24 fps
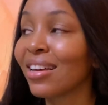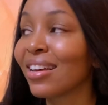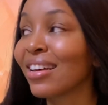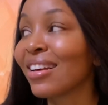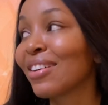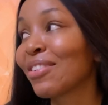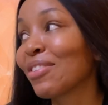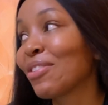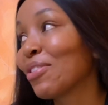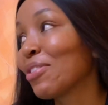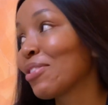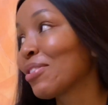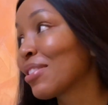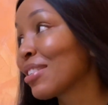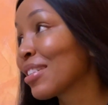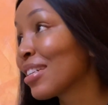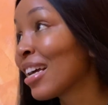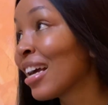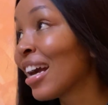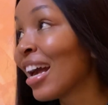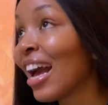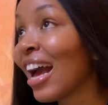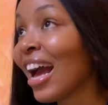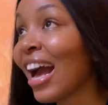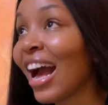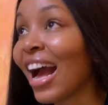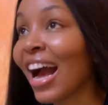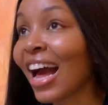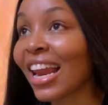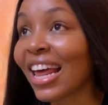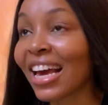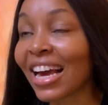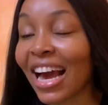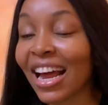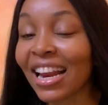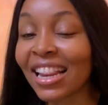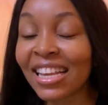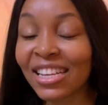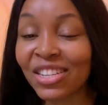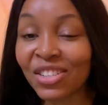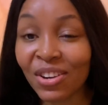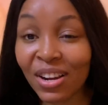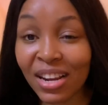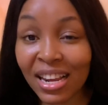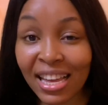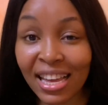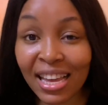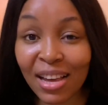God. Like, I
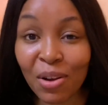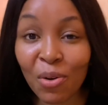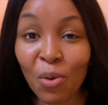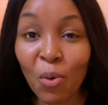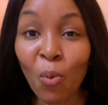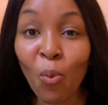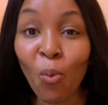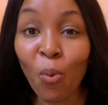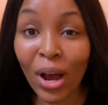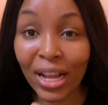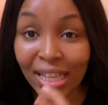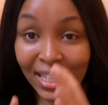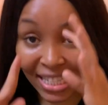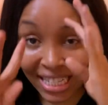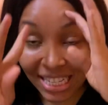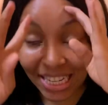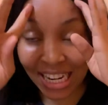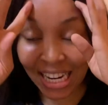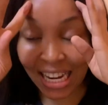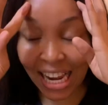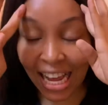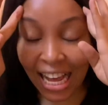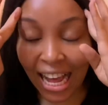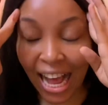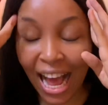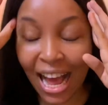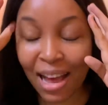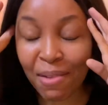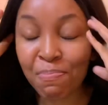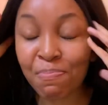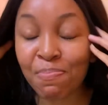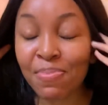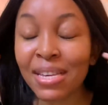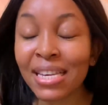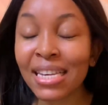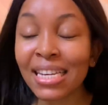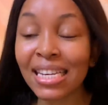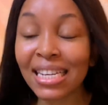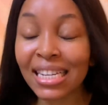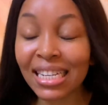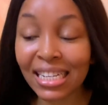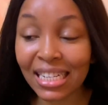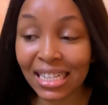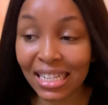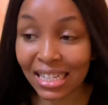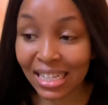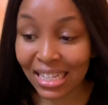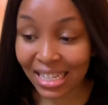literally wet the, like, I
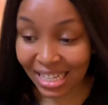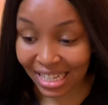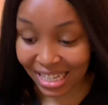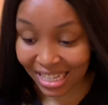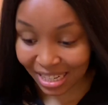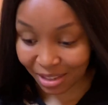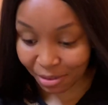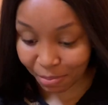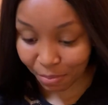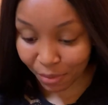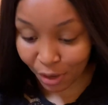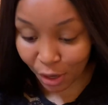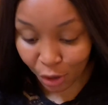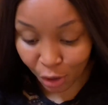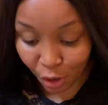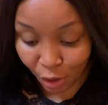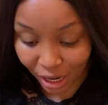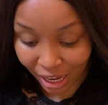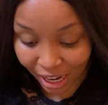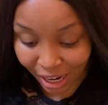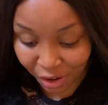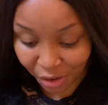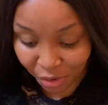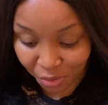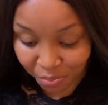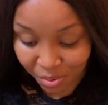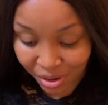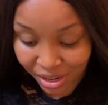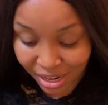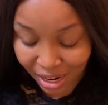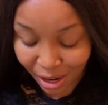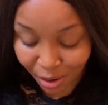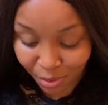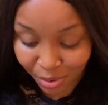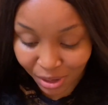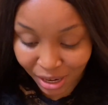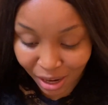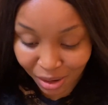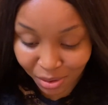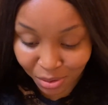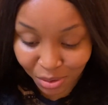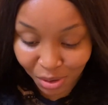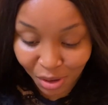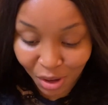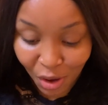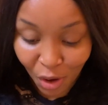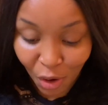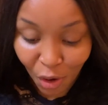peed. You know that kind of pee that will now
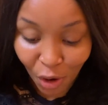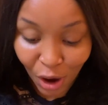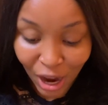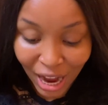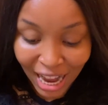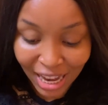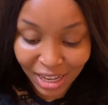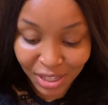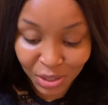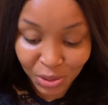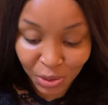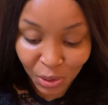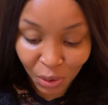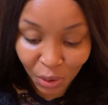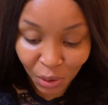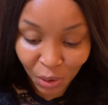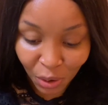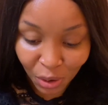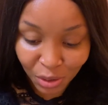also